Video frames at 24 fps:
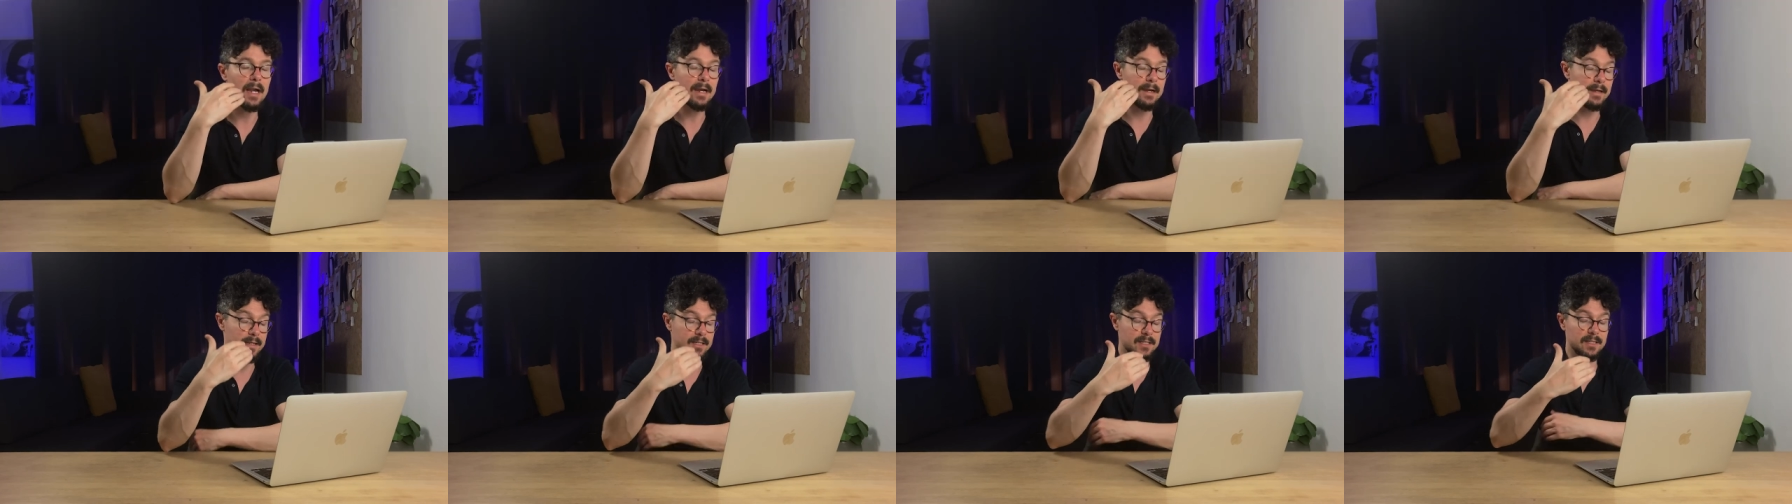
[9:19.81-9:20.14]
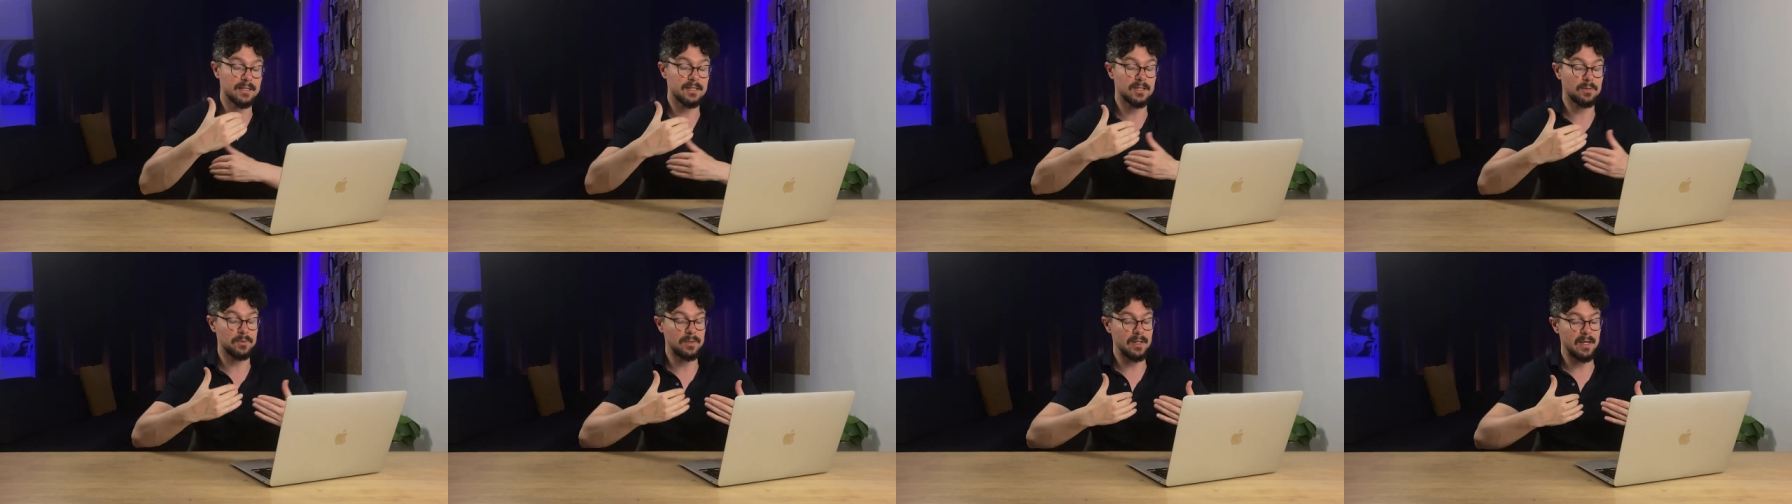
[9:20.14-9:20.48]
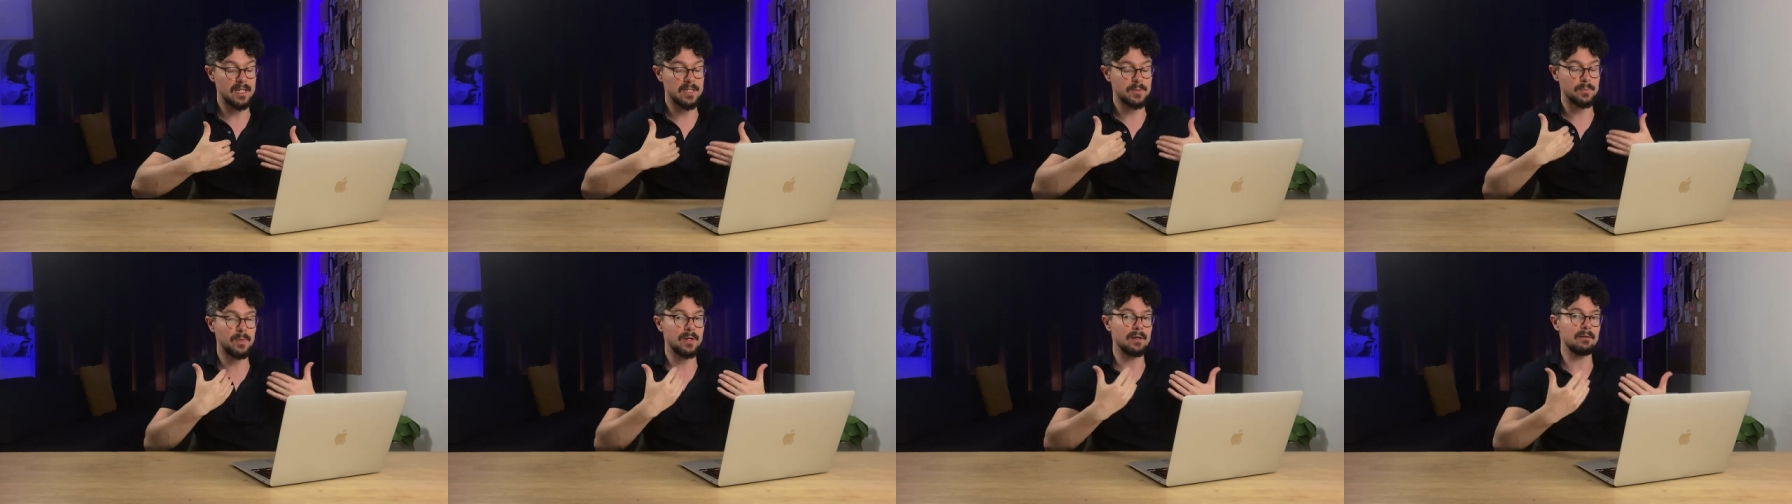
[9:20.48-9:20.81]
at least this is what i
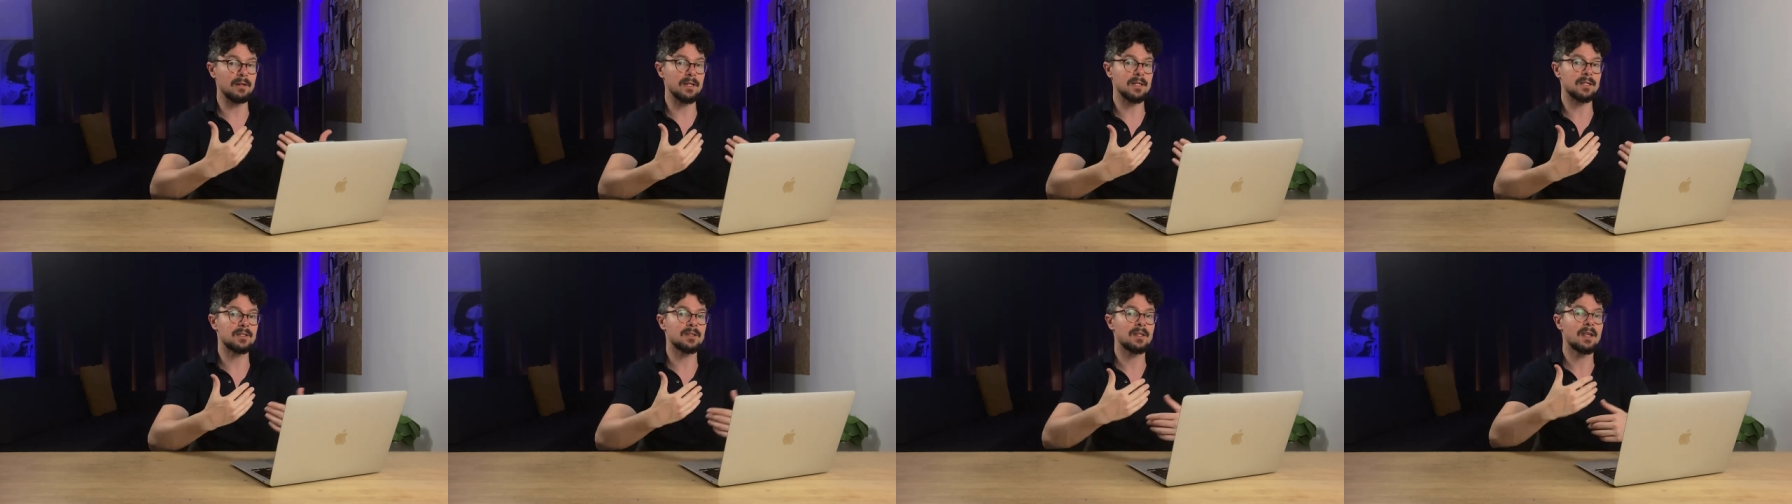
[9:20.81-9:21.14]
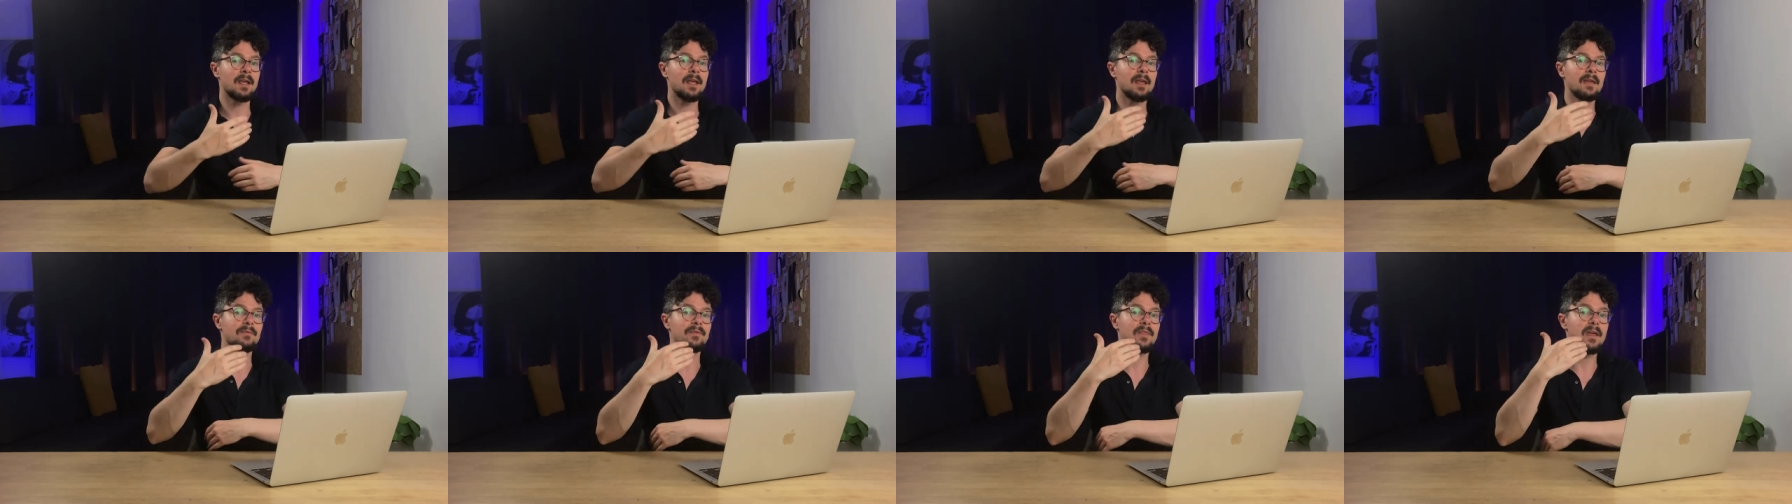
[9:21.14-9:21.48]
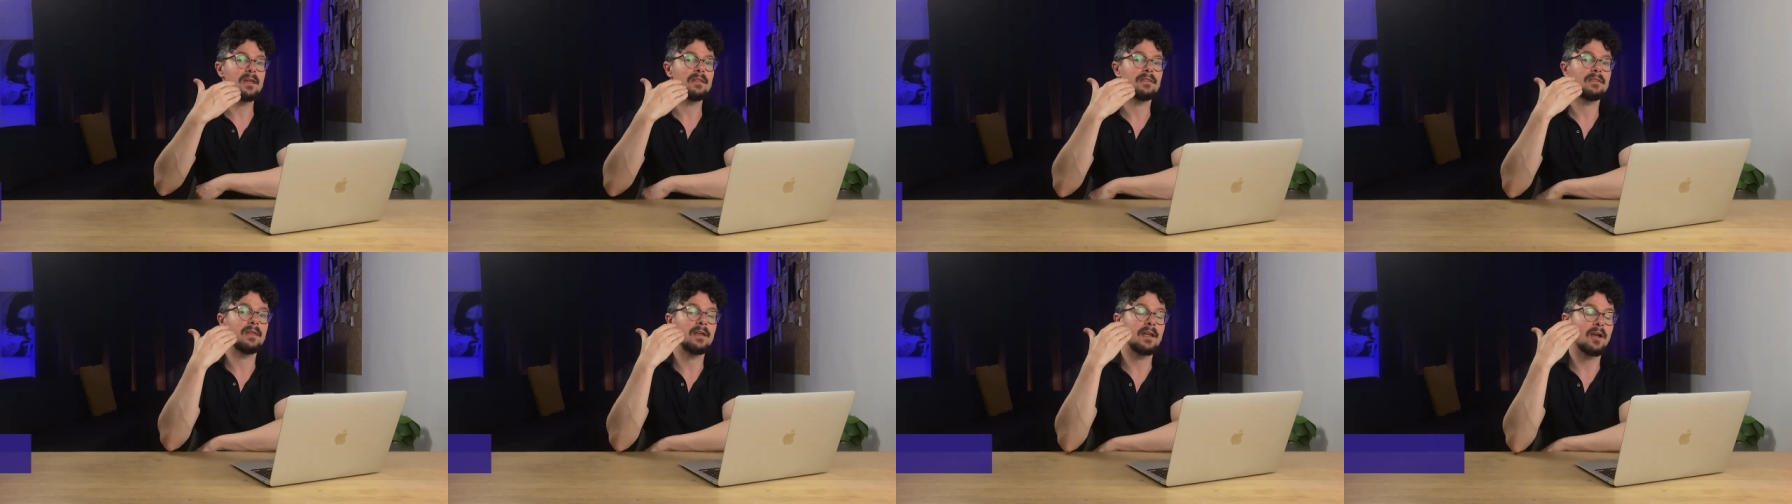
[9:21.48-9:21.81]
experienced
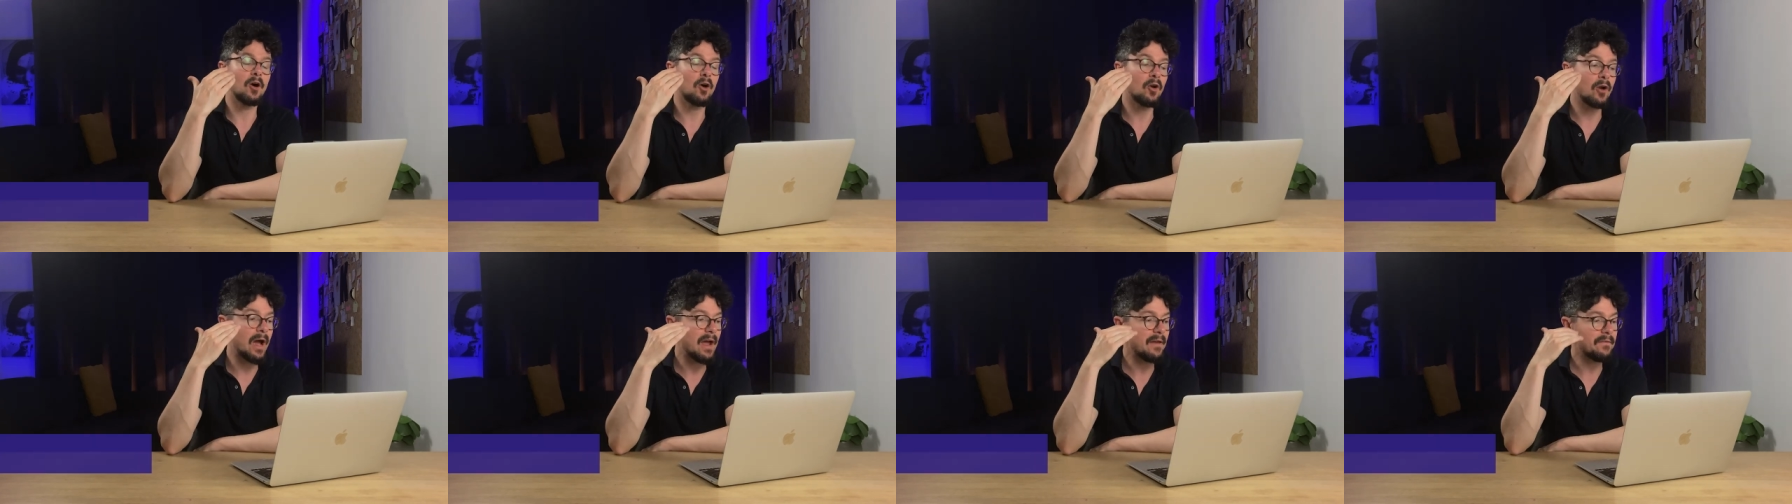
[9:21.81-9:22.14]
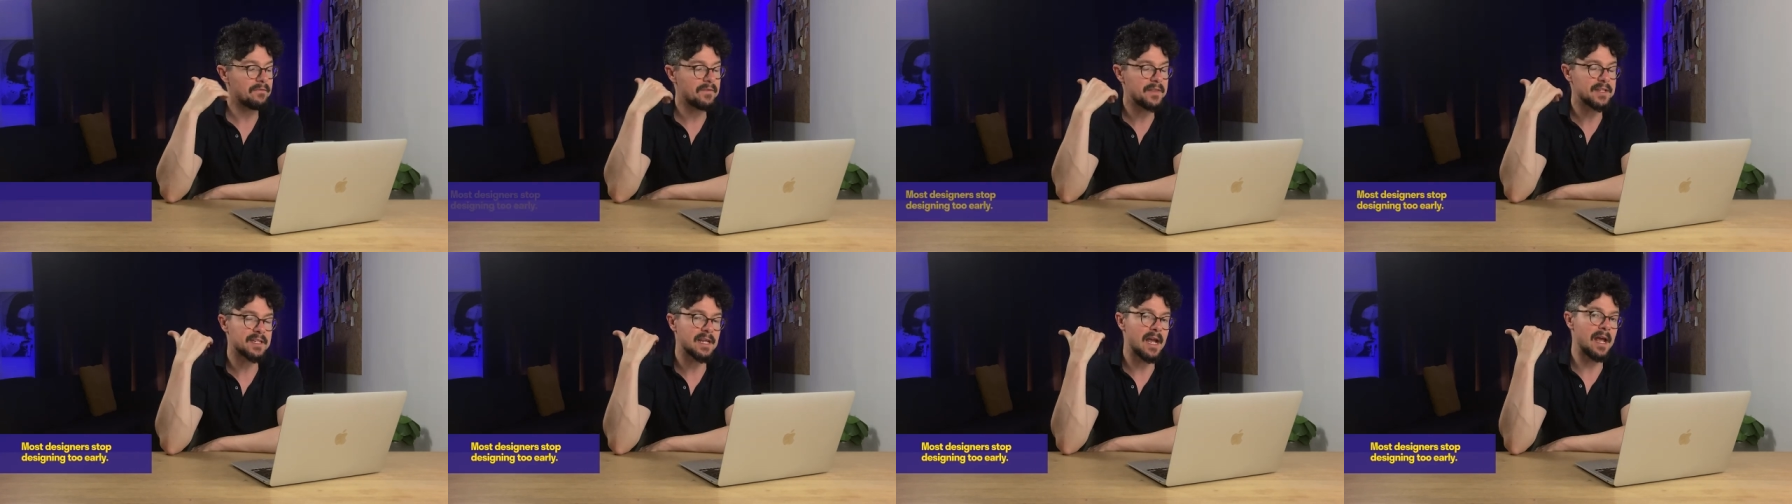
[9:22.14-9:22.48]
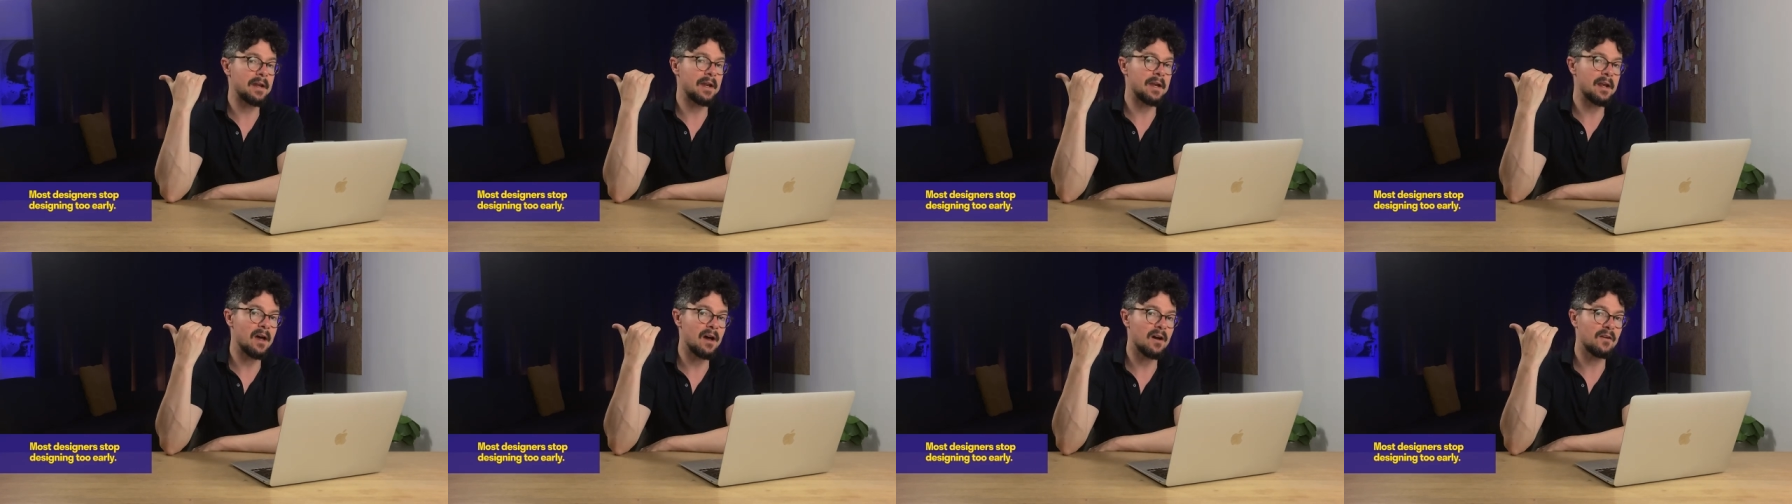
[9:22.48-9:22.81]
they think, oh, I've
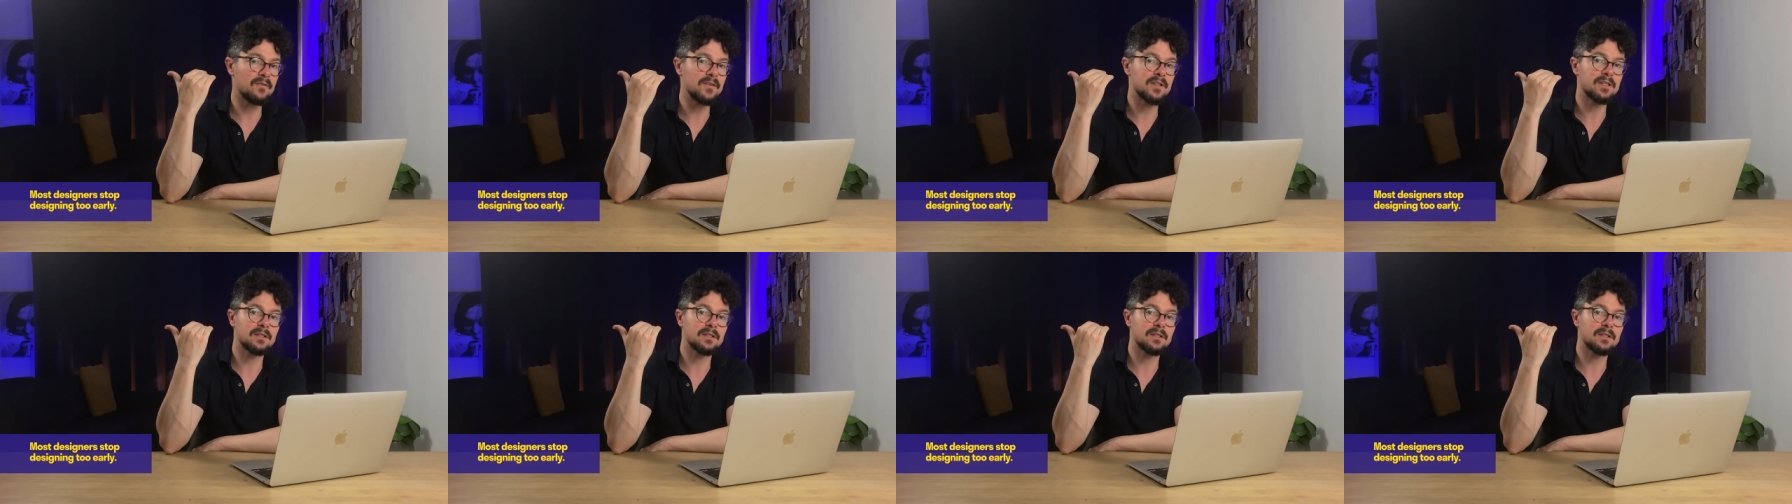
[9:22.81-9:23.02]
designed enough.